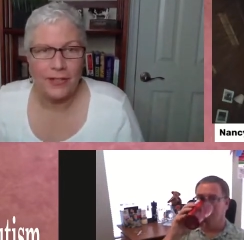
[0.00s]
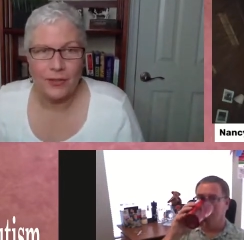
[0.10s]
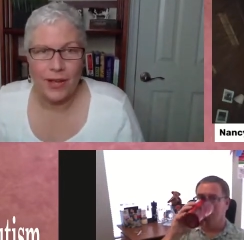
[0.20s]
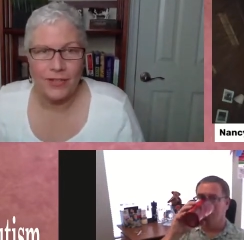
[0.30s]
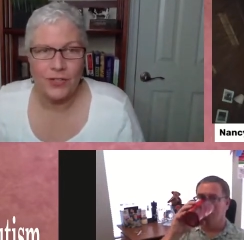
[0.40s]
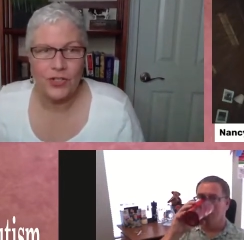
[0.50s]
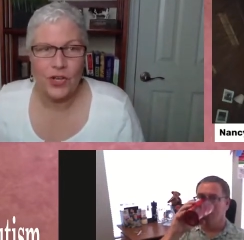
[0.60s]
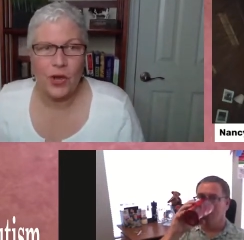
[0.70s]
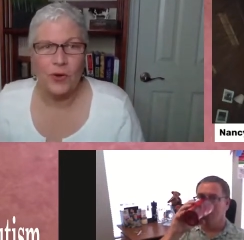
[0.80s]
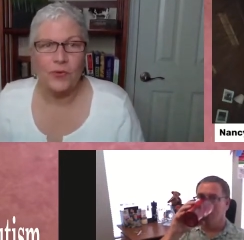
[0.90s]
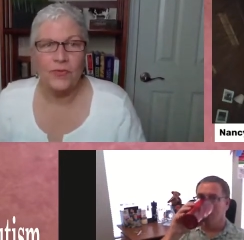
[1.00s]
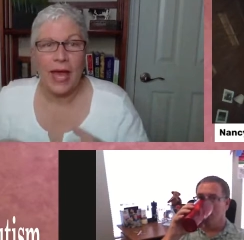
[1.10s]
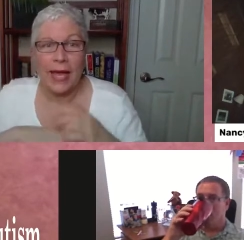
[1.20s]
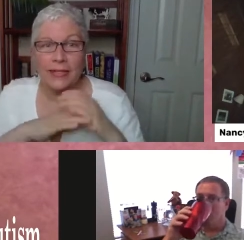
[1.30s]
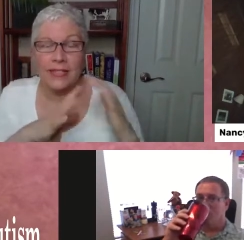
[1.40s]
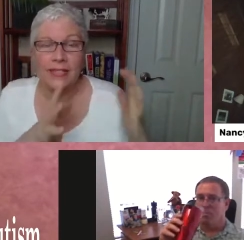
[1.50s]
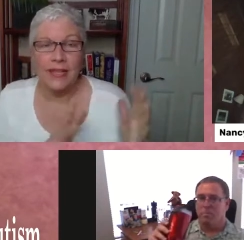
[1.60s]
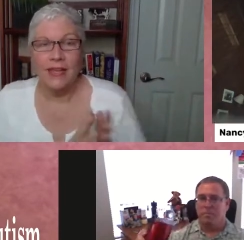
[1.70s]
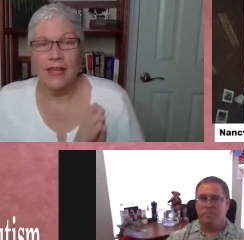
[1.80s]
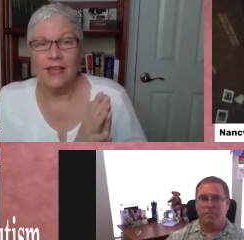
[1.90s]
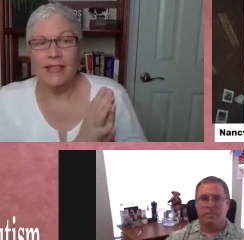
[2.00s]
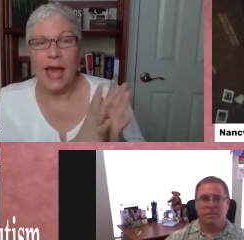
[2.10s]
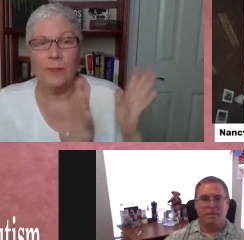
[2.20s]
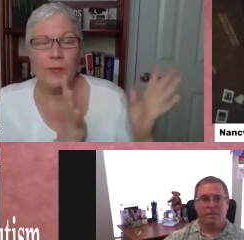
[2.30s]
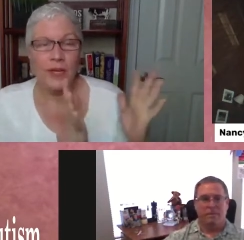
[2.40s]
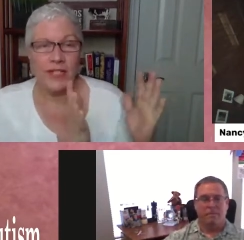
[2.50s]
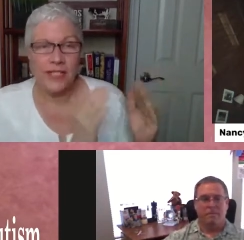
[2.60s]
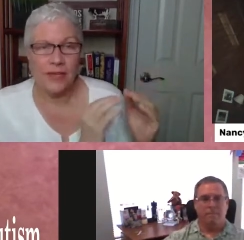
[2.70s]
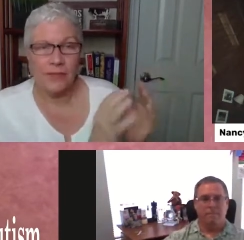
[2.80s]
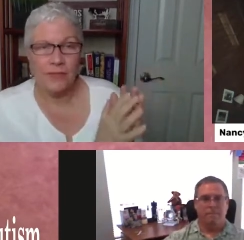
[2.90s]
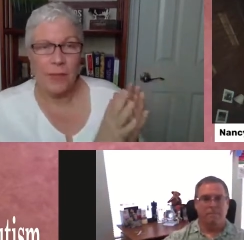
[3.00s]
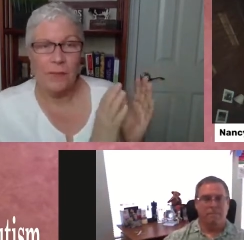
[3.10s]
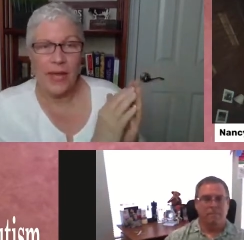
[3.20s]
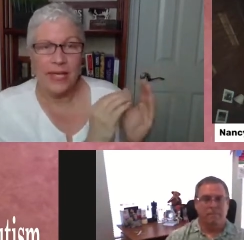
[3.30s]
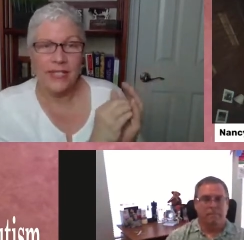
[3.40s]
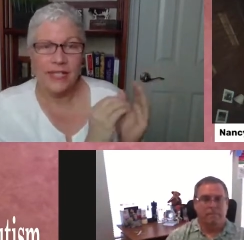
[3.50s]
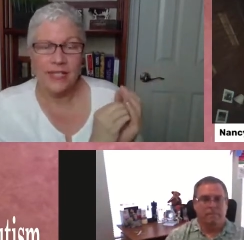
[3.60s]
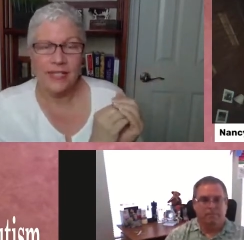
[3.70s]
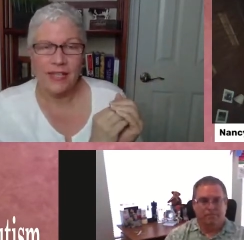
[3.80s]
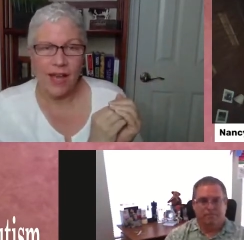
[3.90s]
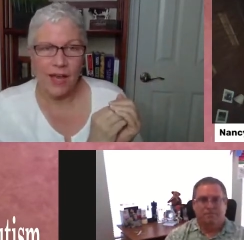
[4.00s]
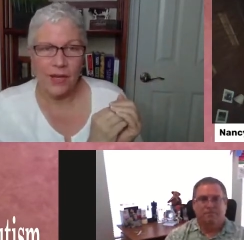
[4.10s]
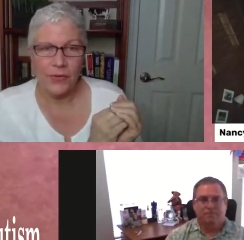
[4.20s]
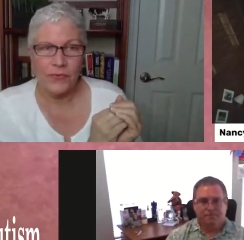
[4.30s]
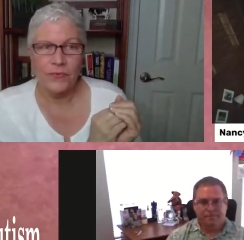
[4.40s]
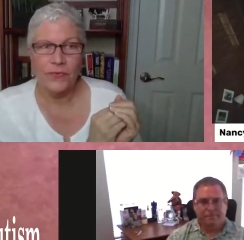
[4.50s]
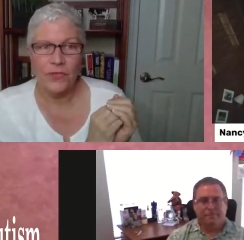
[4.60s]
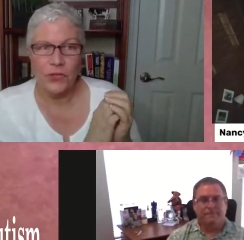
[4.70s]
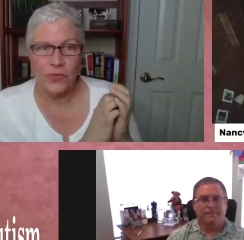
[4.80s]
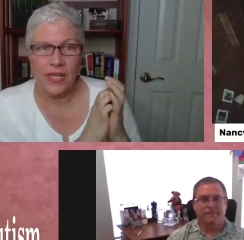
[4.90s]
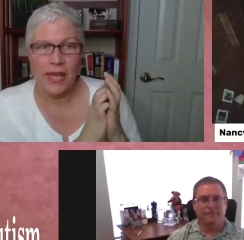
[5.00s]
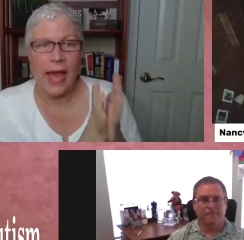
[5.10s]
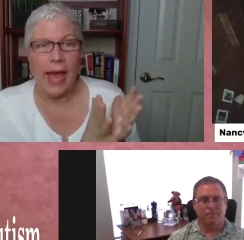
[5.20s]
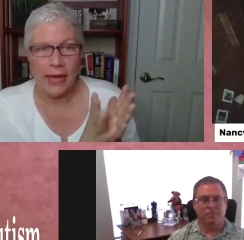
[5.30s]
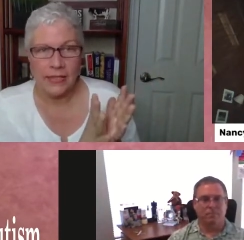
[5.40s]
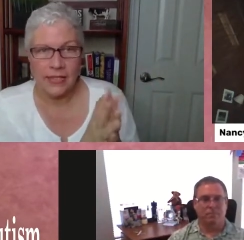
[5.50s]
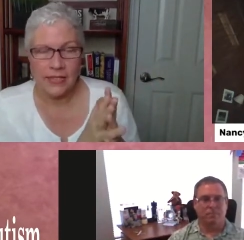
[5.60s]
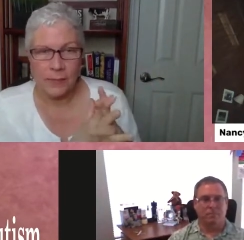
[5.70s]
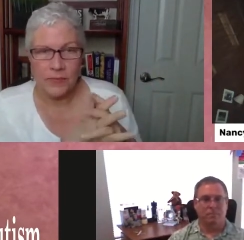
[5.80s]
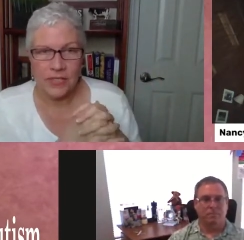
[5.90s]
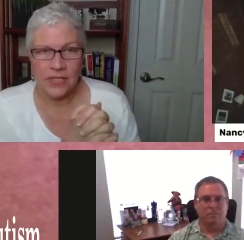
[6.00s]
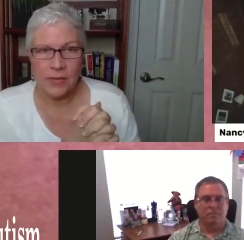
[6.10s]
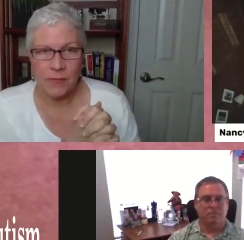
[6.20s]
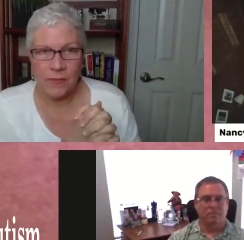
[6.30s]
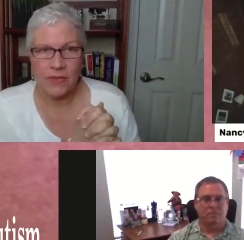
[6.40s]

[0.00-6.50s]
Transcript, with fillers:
Speaker 1: on this show, that's that book is the the basis of using ACT acceptance commitment